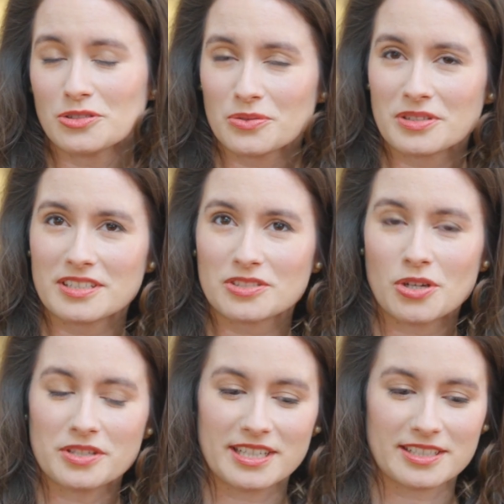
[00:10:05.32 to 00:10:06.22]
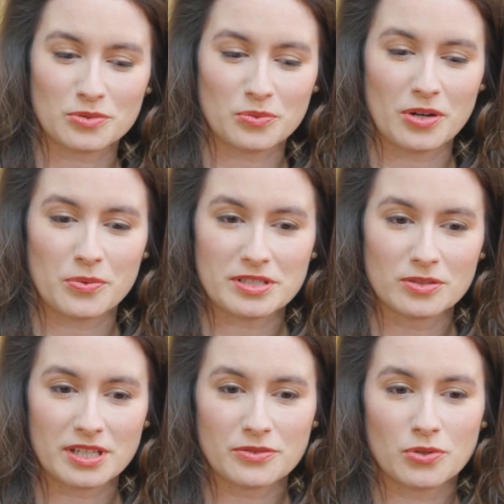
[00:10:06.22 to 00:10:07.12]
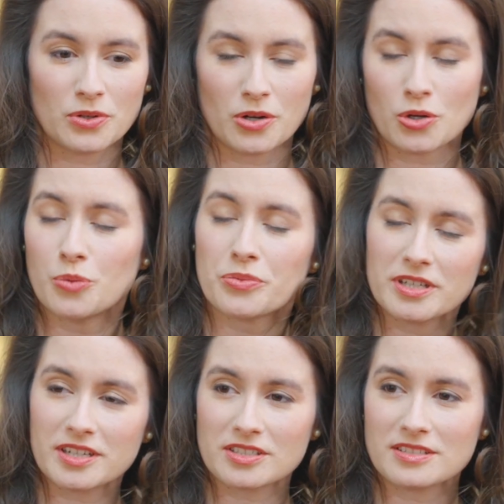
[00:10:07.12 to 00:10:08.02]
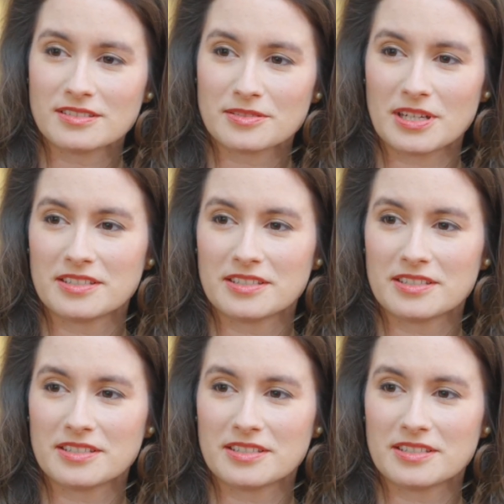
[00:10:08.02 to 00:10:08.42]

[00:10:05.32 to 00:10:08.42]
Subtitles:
also in this context, what we're always looking for are co-productions.